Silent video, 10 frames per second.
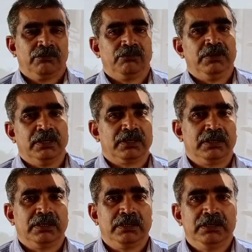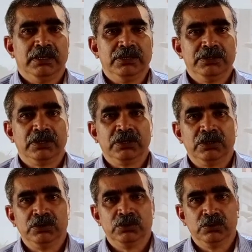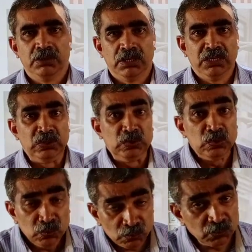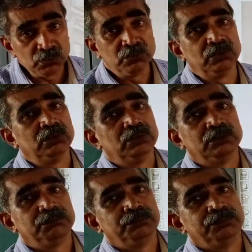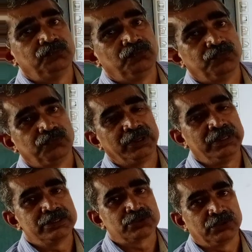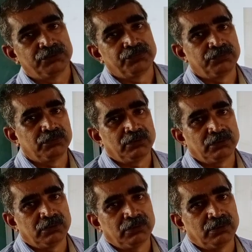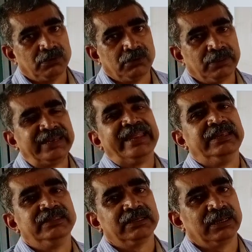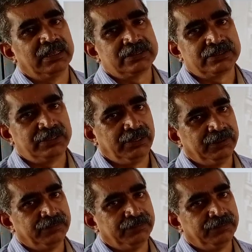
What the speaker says: We are entering into a new phase of ninth class.